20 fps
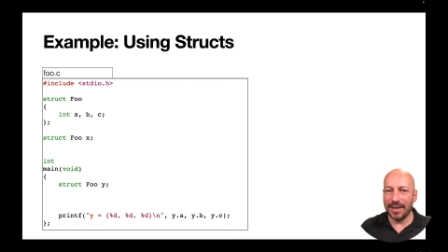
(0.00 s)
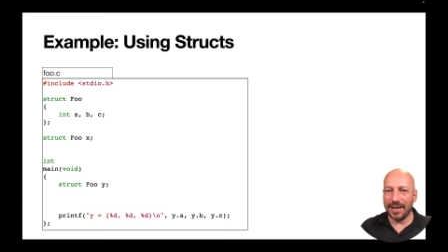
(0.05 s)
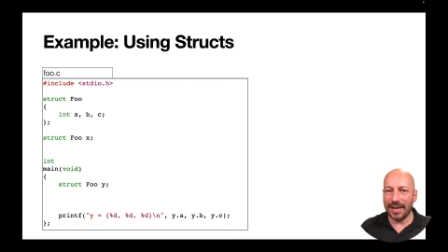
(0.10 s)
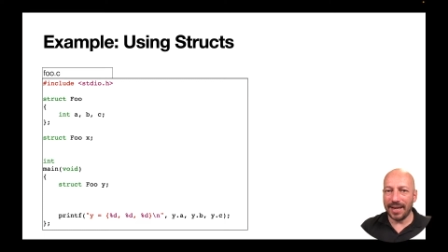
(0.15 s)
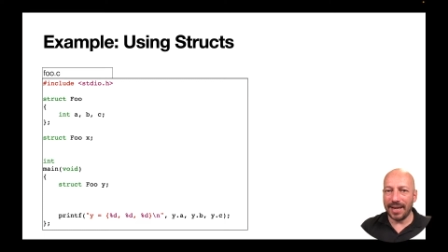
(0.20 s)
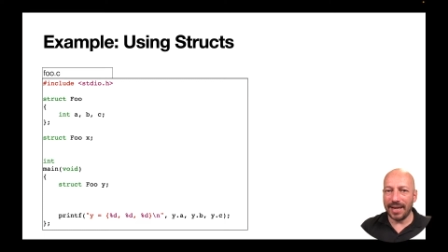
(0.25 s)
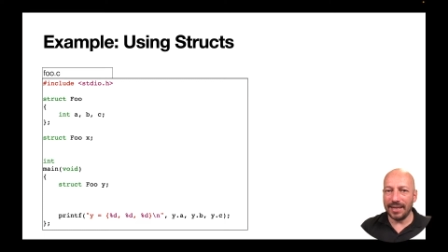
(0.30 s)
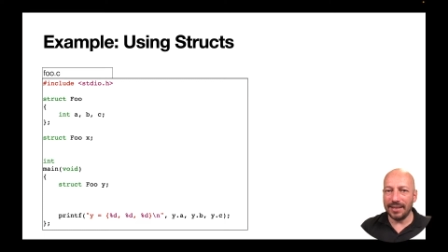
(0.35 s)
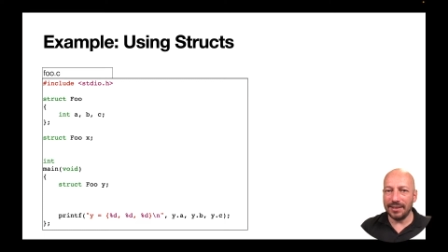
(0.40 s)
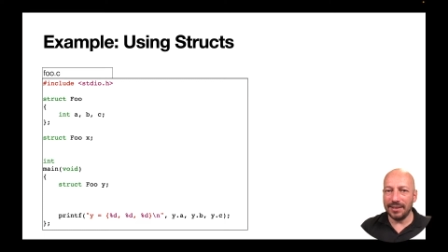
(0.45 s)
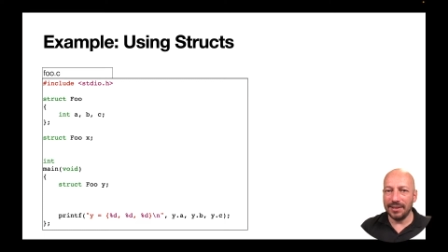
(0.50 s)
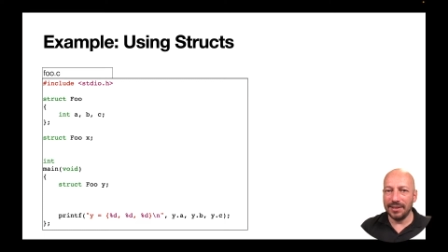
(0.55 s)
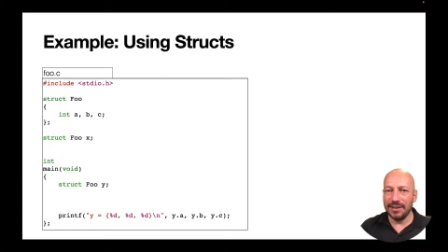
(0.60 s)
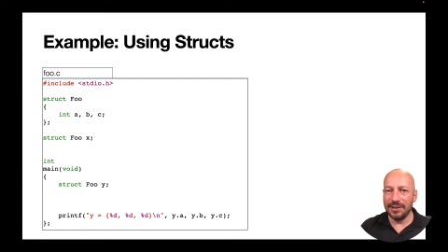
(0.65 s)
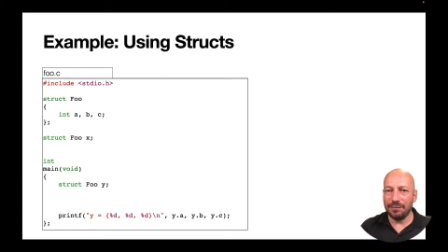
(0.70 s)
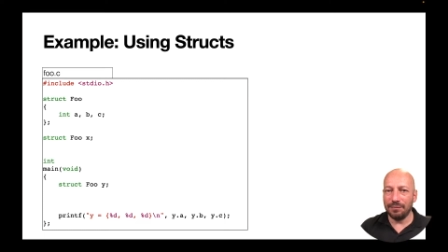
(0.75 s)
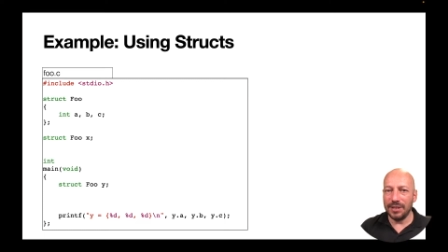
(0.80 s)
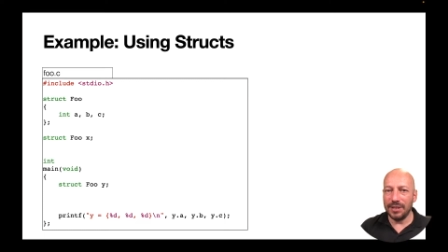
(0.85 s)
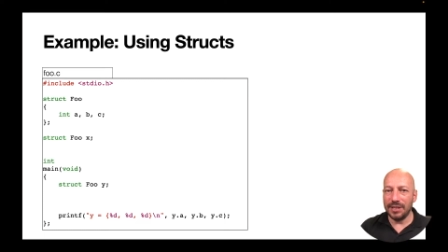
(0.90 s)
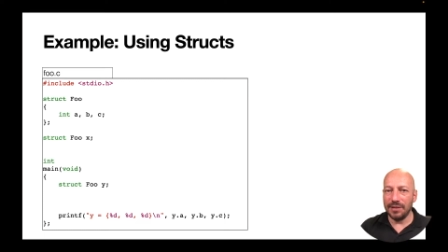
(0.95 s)
And
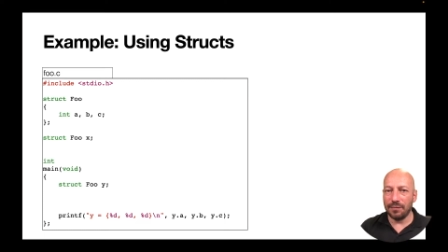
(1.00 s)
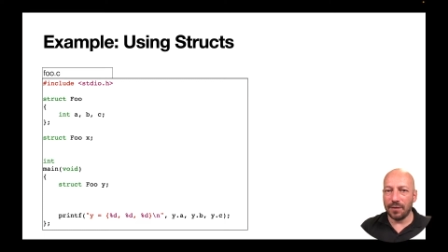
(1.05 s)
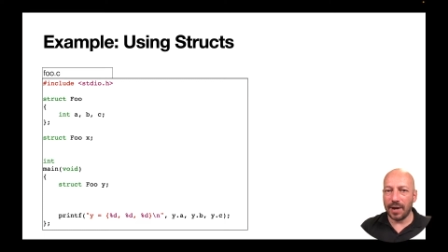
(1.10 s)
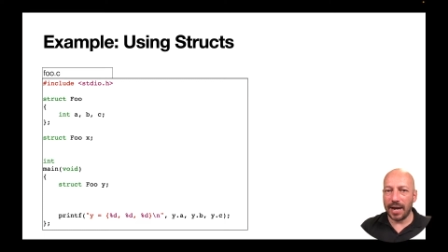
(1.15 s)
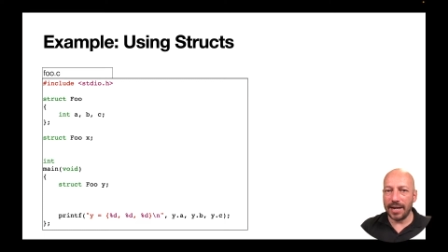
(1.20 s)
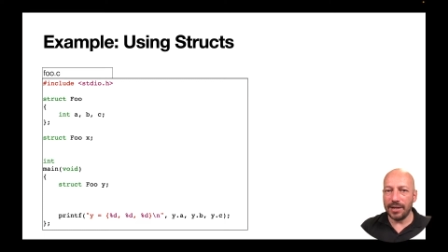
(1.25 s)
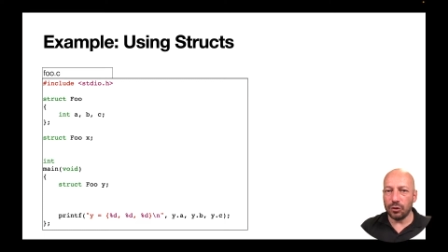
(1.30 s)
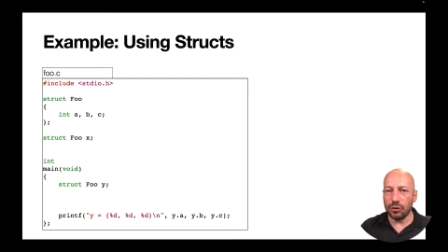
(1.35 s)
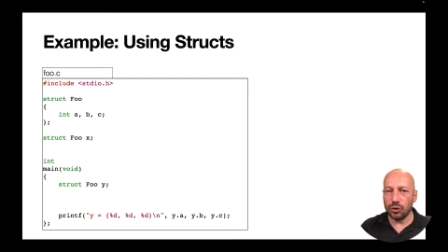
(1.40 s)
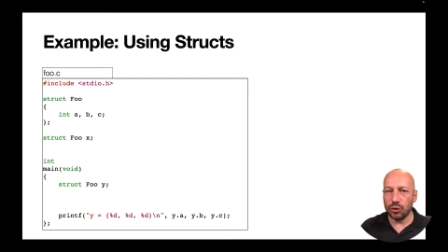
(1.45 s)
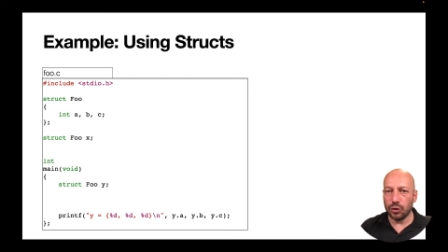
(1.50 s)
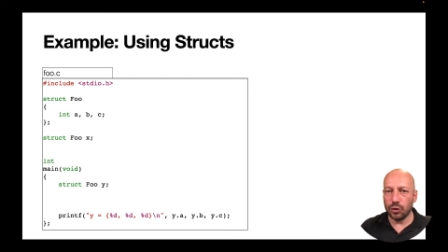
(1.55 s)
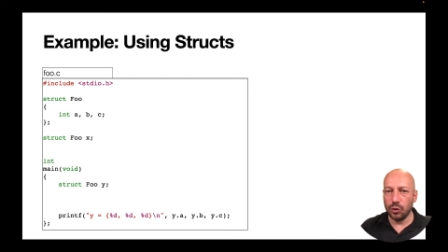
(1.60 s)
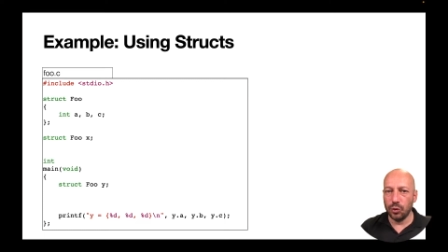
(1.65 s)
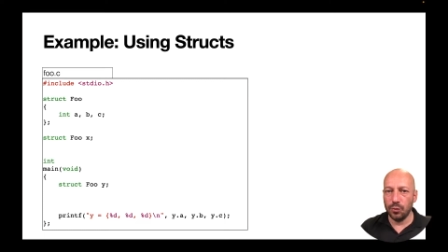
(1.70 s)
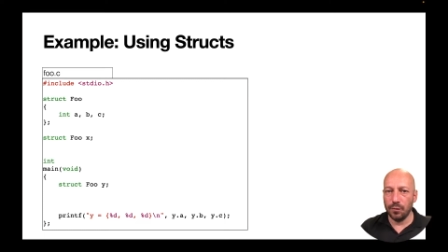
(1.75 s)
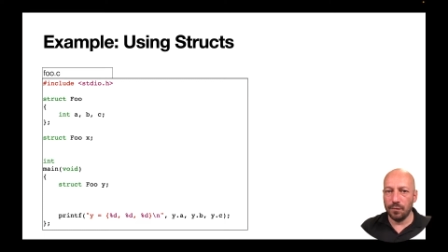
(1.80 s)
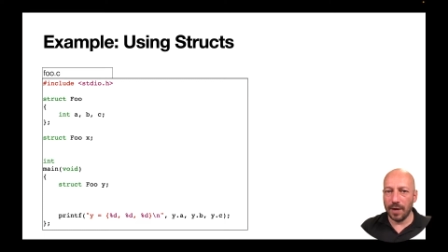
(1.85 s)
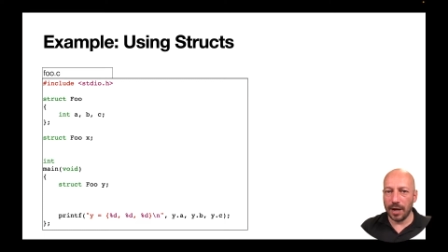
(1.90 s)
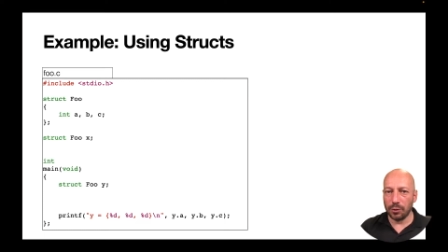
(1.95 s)
we define
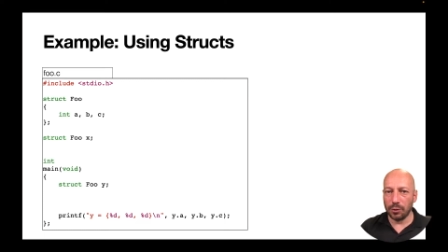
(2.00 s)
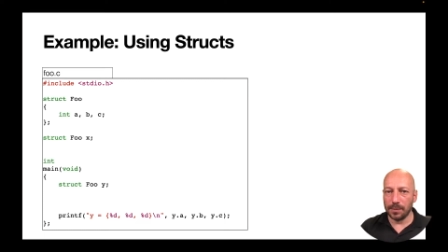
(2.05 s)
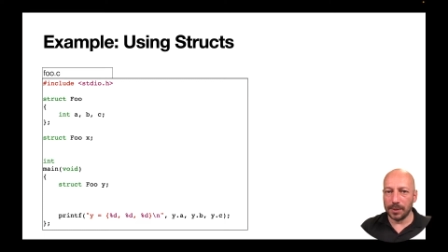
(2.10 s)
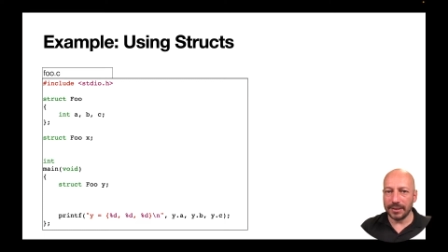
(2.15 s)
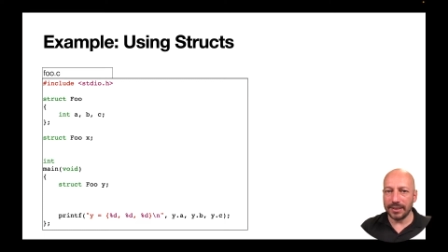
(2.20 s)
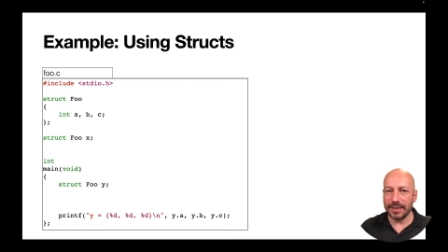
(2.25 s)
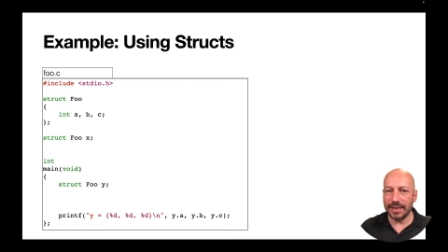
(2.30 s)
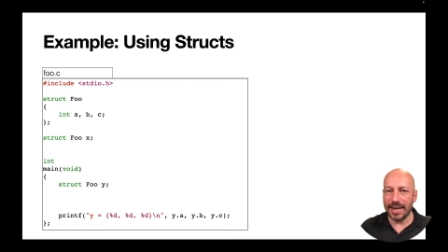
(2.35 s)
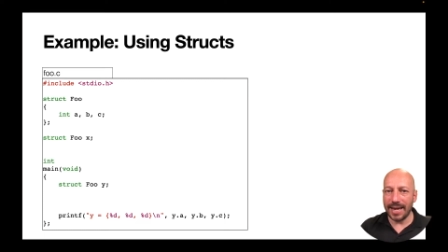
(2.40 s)
two variables,